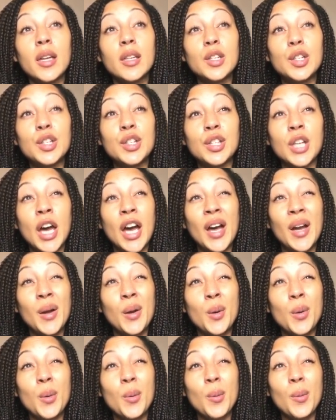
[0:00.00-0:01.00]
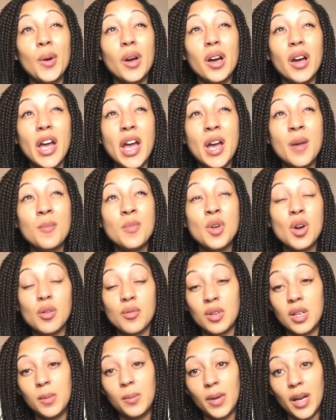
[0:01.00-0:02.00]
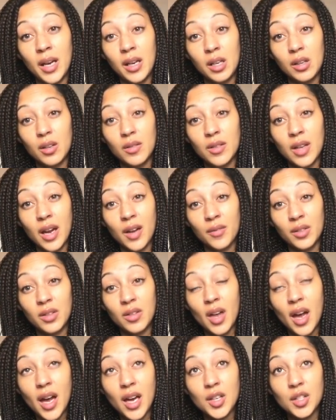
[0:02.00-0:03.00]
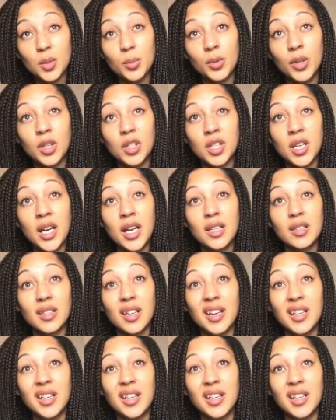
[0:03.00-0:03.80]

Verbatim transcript: So I'm not really planning on having that as a project.